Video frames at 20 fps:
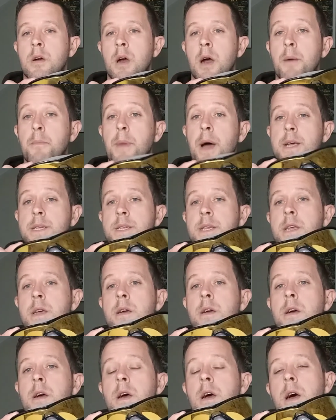a mask.
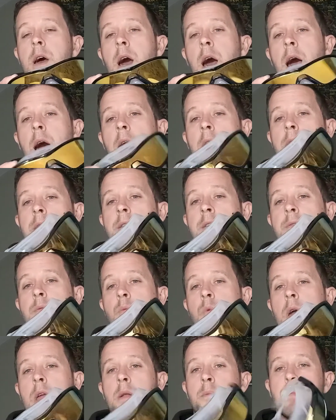And
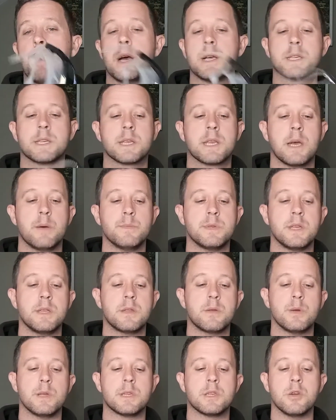where a mask comes
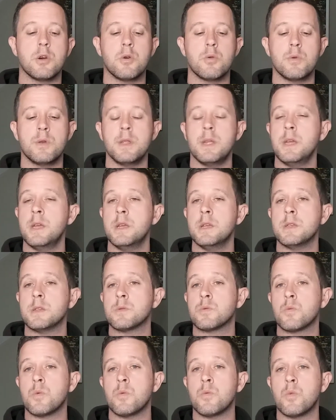into its own is
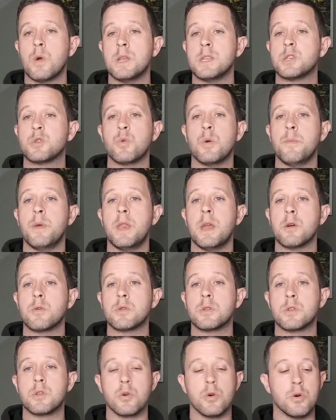when swimming
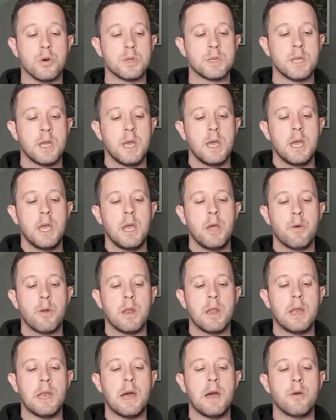outdoors. It
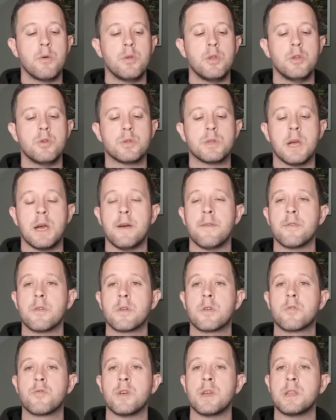will allow you to have a
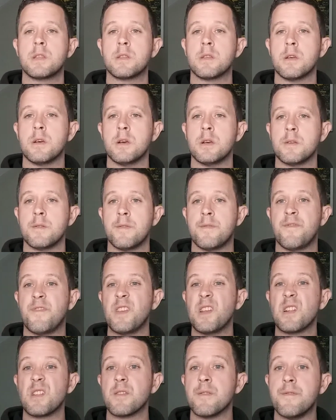greater
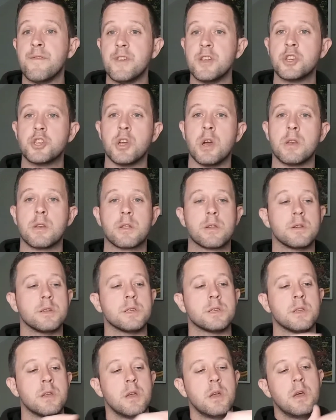field of vision
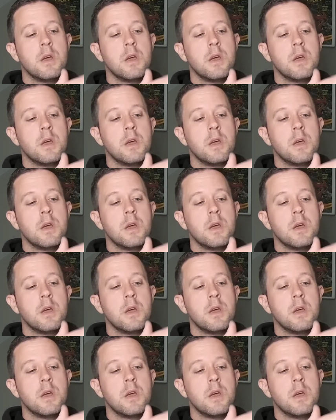because